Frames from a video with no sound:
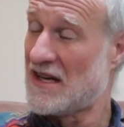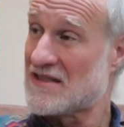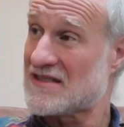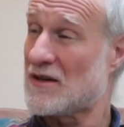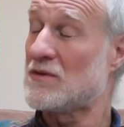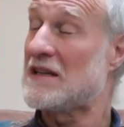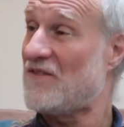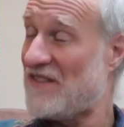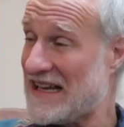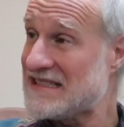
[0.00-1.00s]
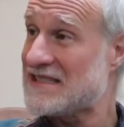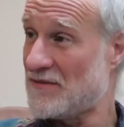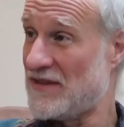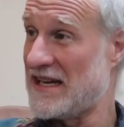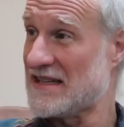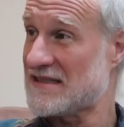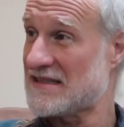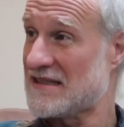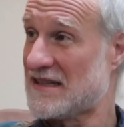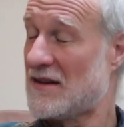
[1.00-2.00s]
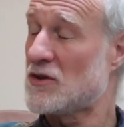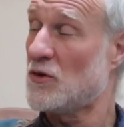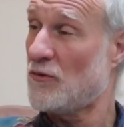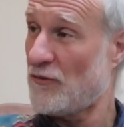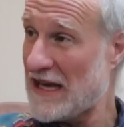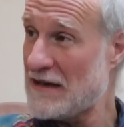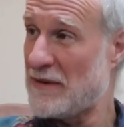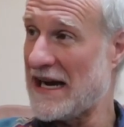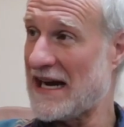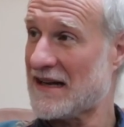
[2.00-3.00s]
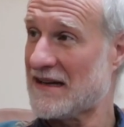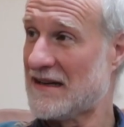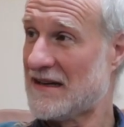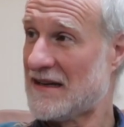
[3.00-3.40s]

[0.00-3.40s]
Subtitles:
So defensiveness to feedback